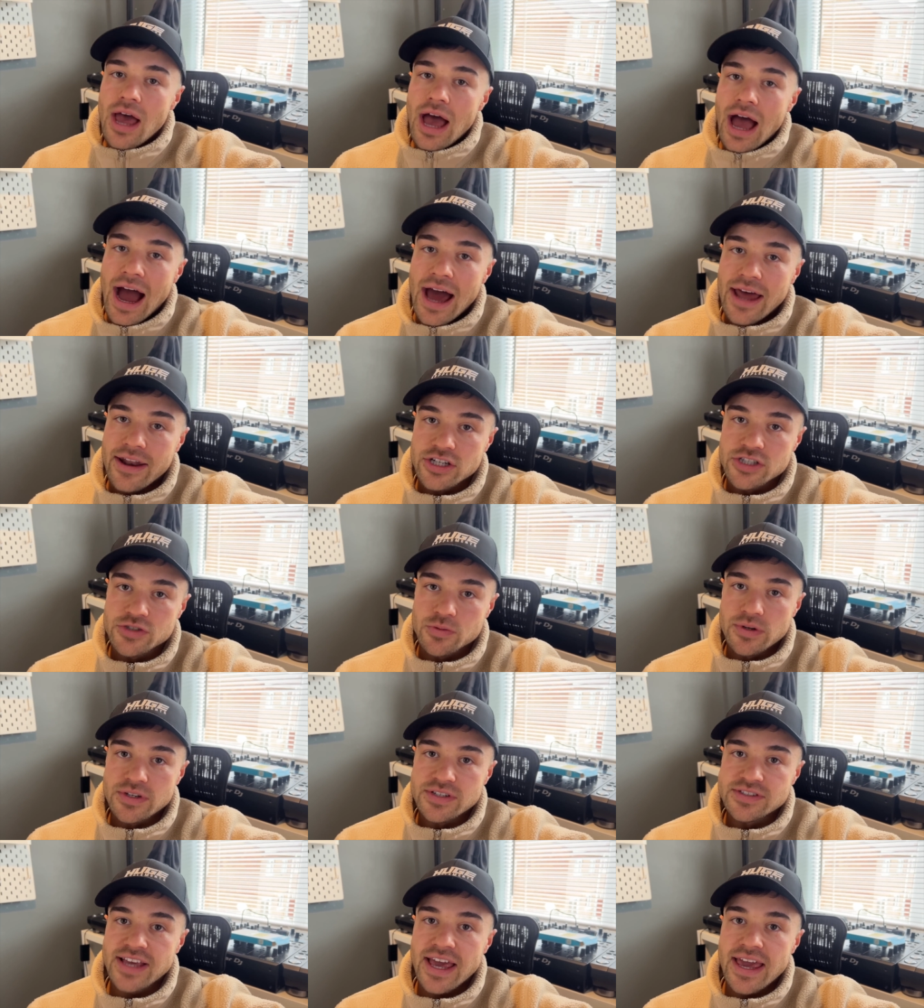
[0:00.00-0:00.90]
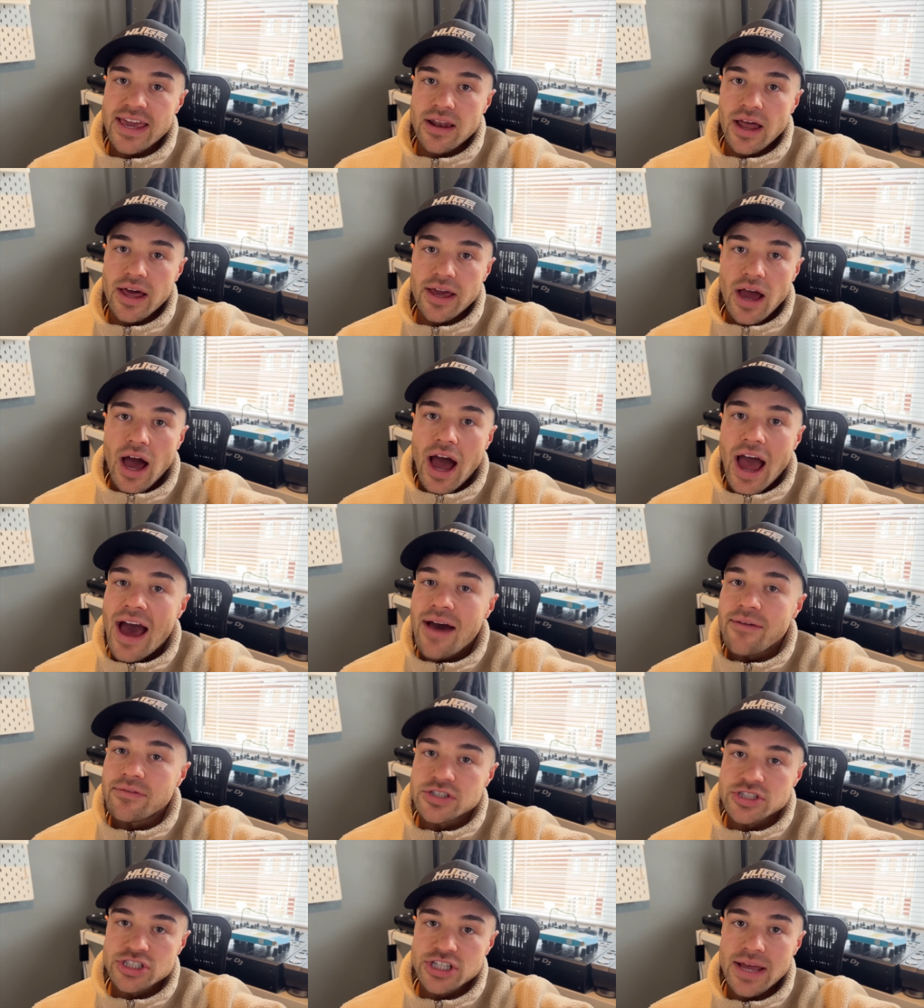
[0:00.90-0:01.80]
And I just want to say, like, I
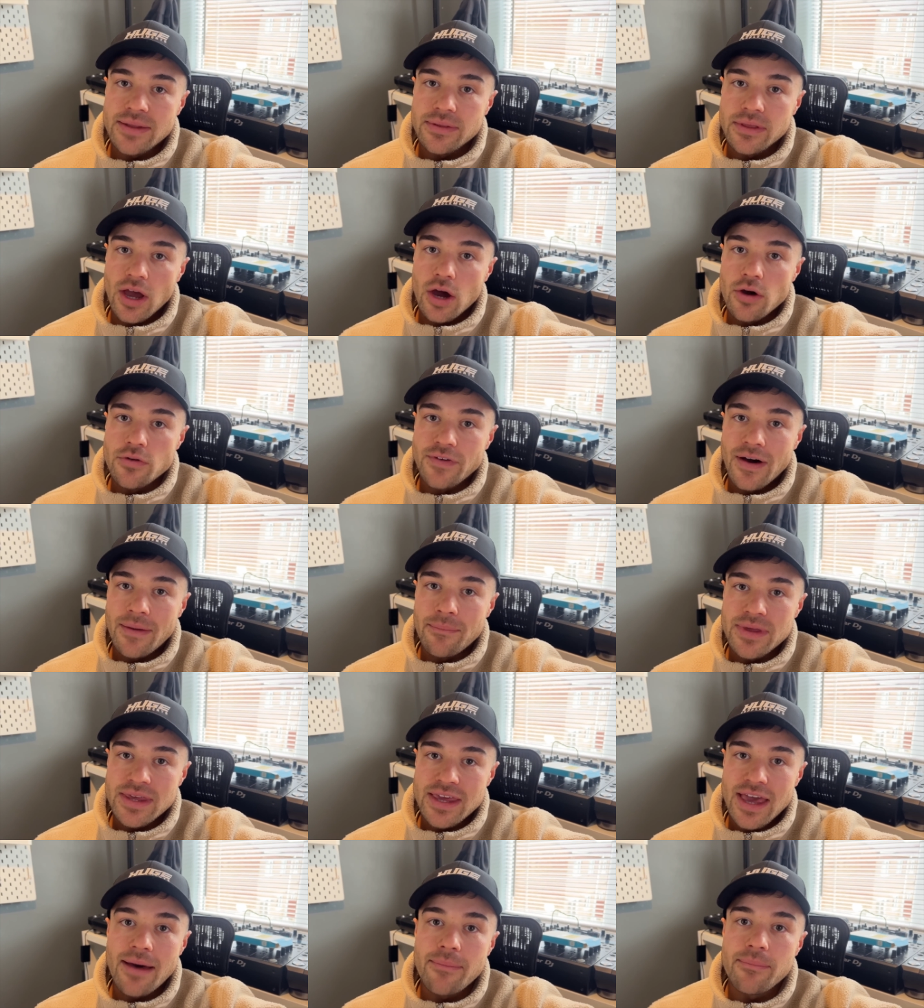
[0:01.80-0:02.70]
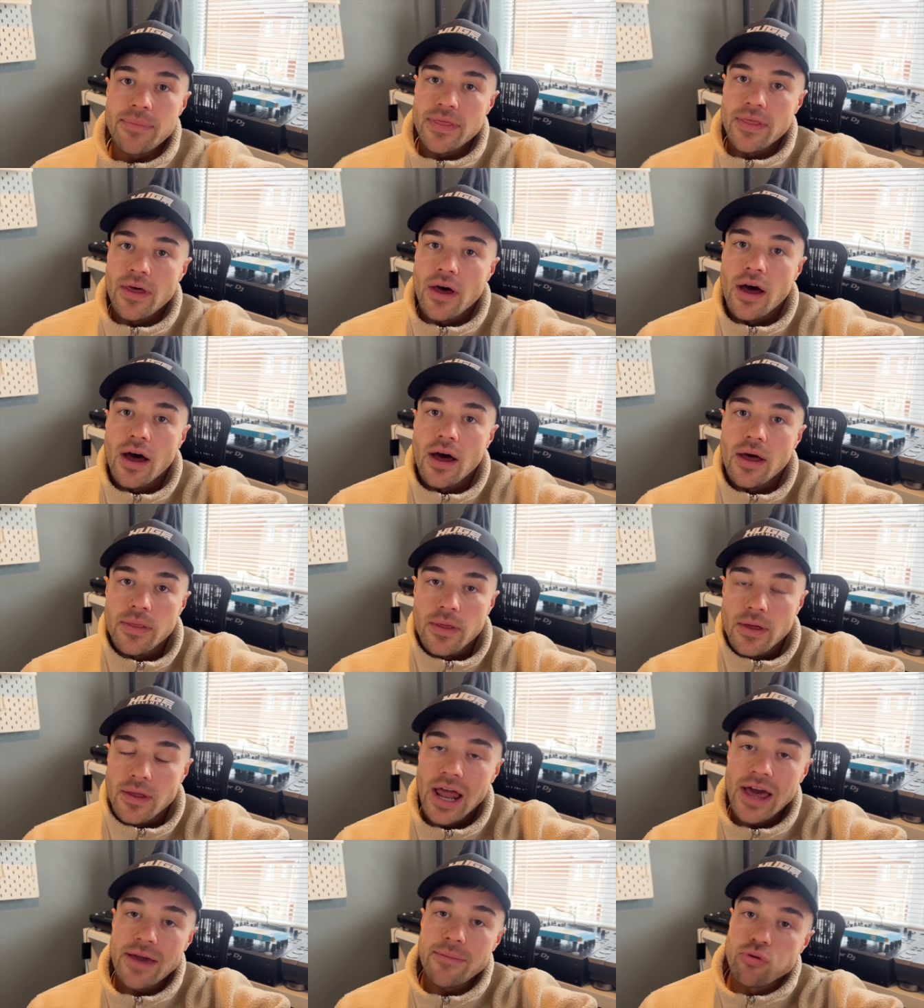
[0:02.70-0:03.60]
haven't shared the GoFundMe yet, but the, the
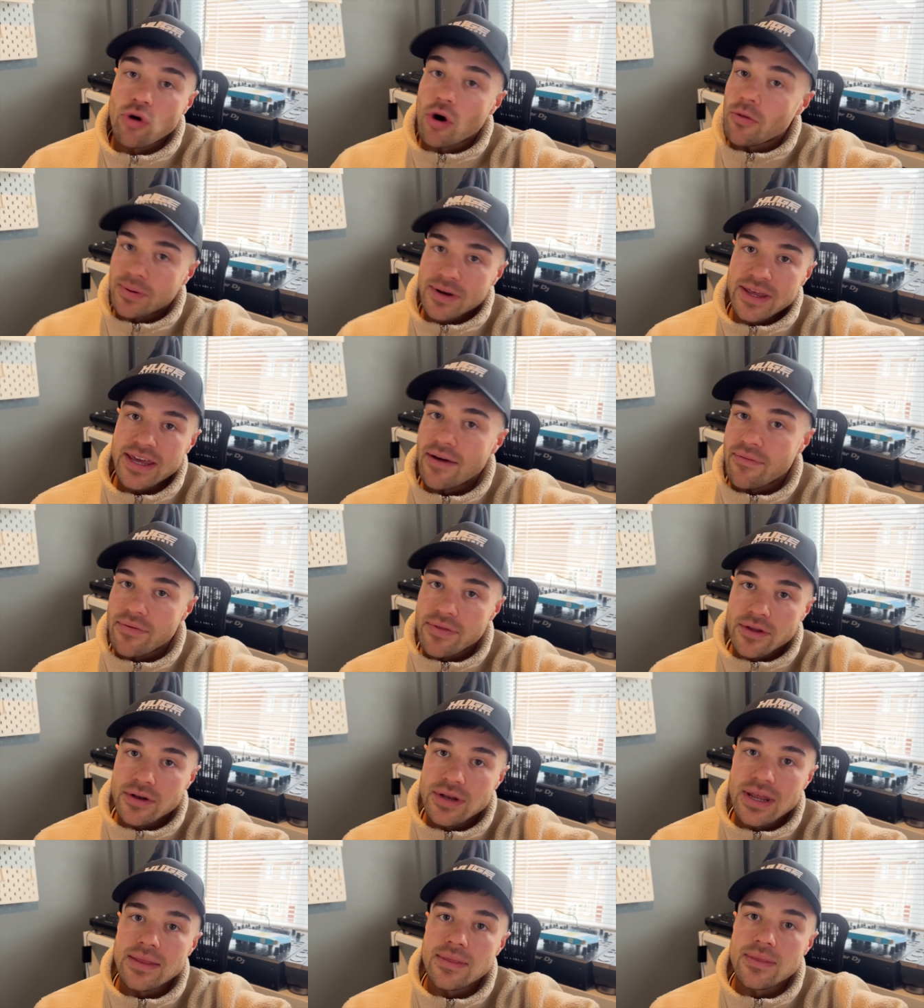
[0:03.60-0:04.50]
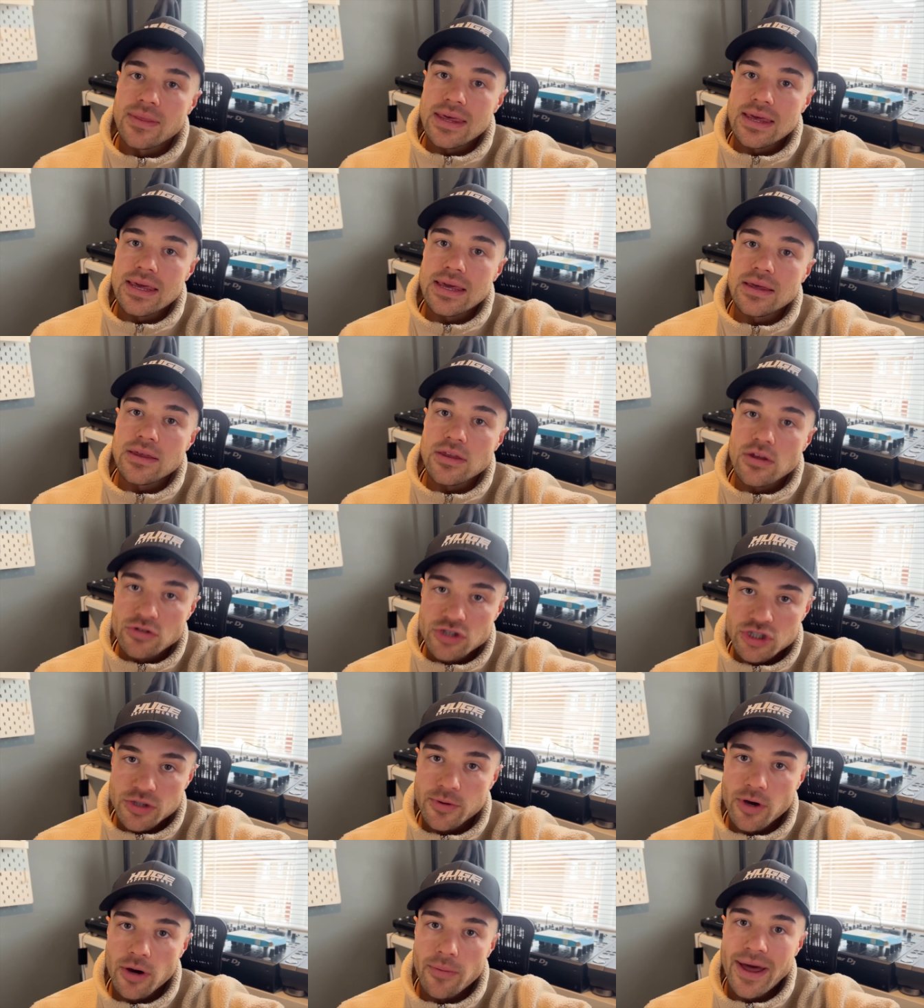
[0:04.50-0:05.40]
like properly other than in the
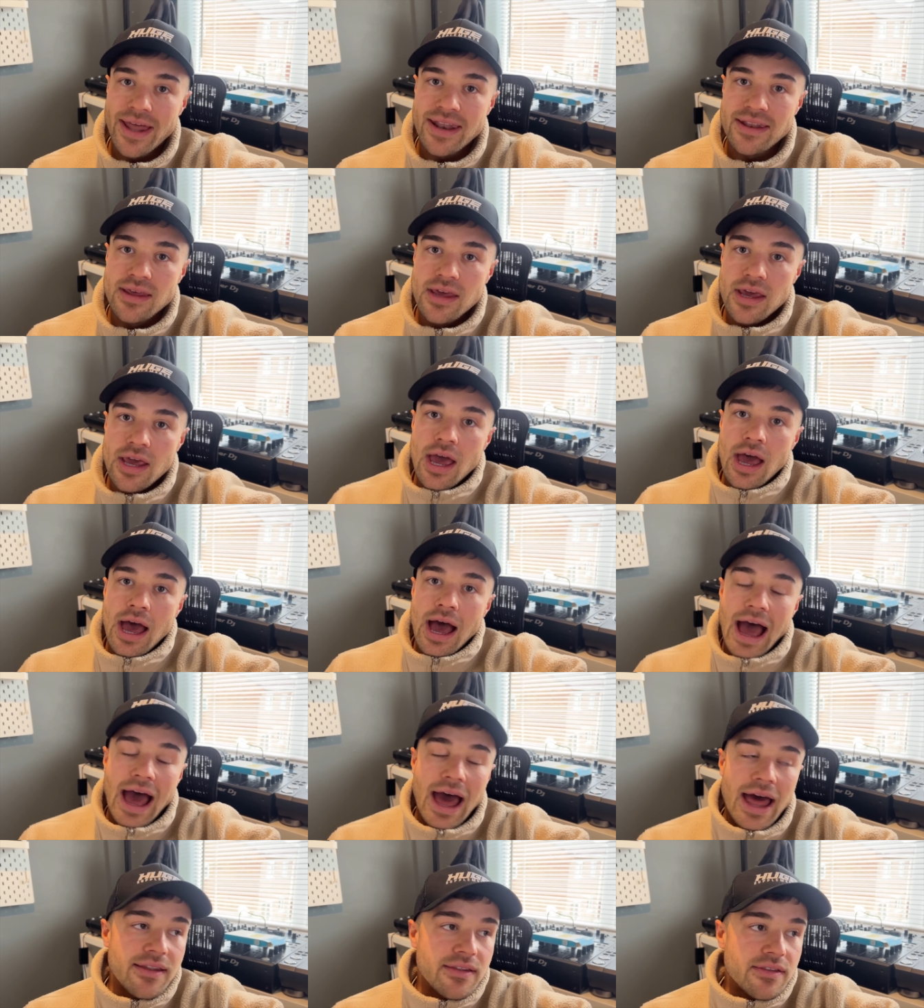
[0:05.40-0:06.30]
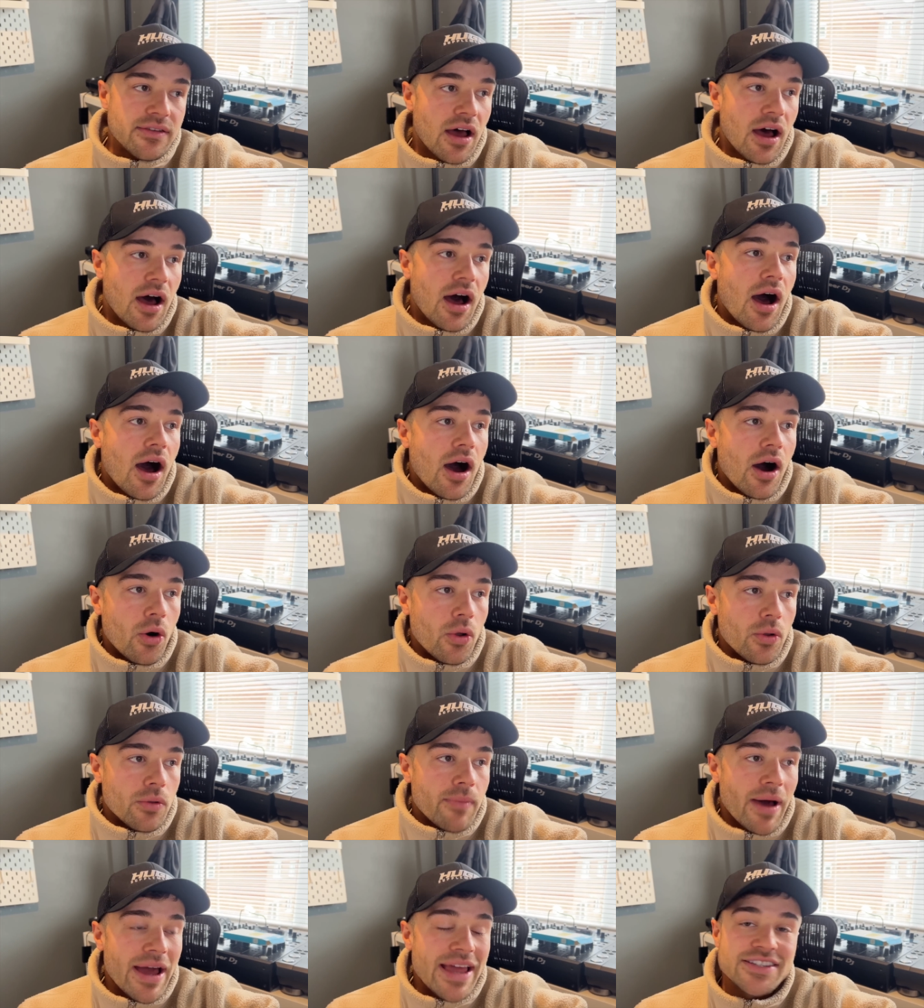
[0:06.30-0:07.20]
YouTube comment and uh, on
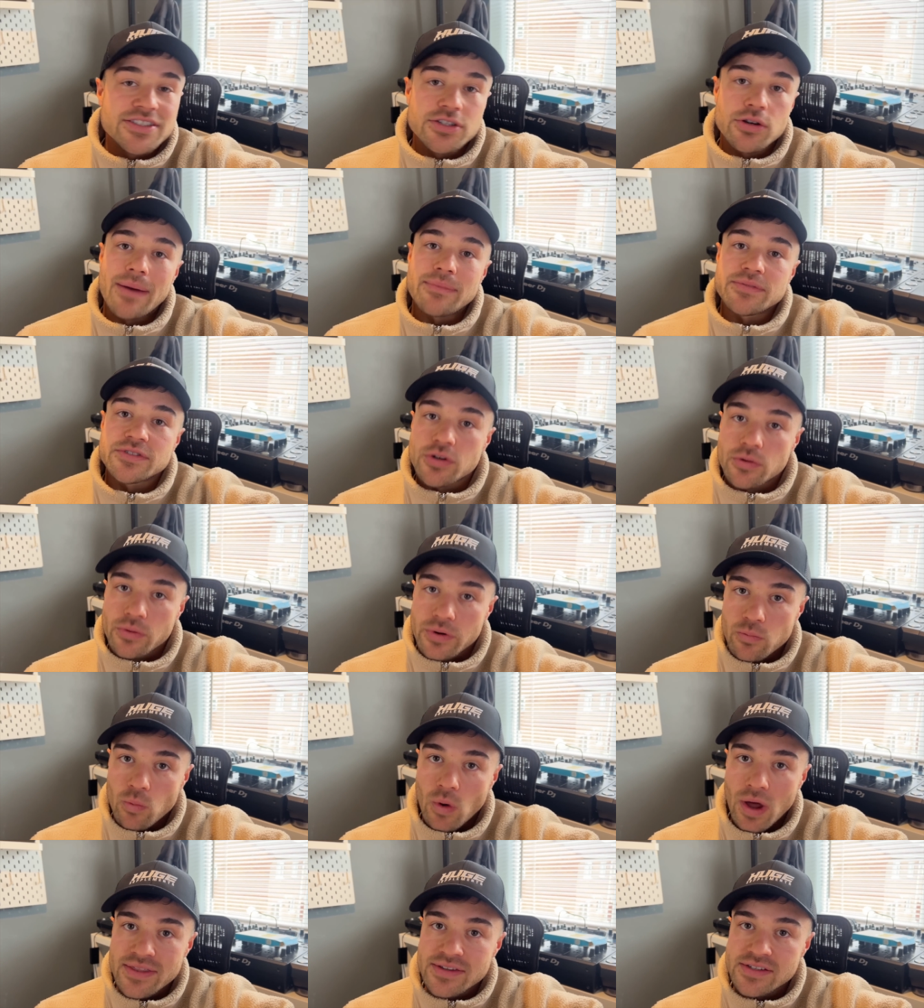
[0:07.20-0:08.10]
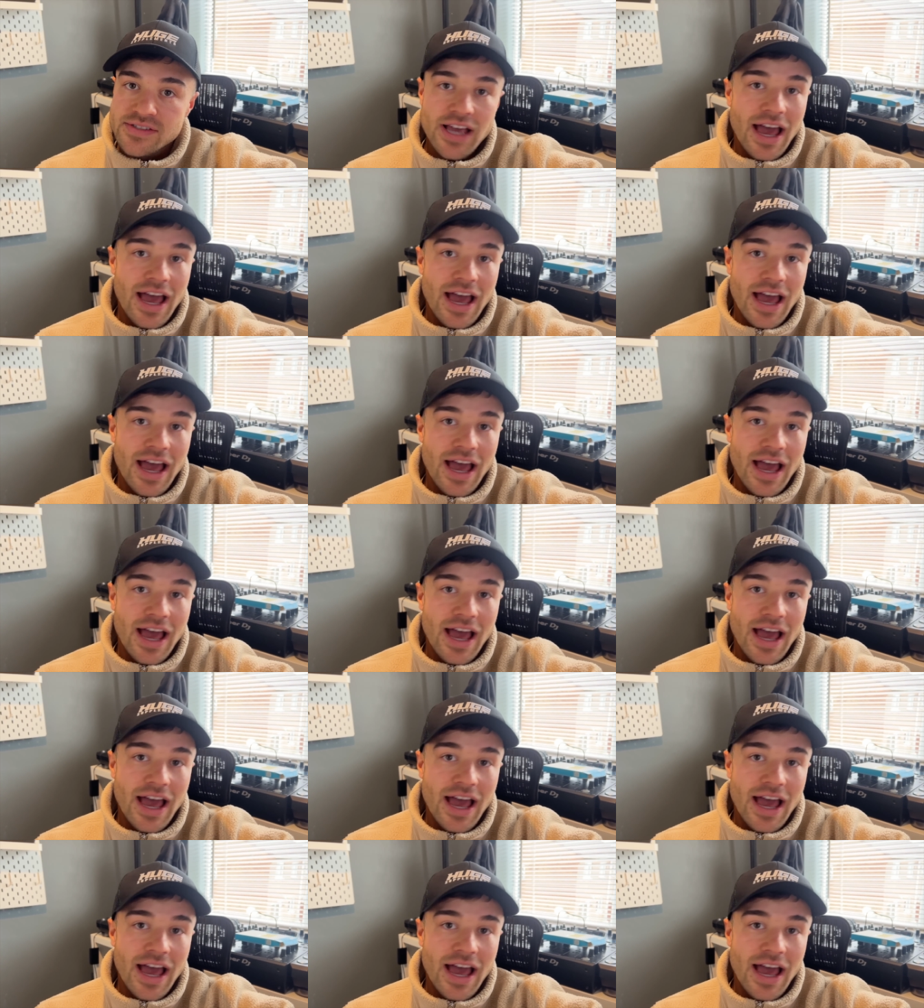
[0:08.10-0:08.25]
my Instagram story once.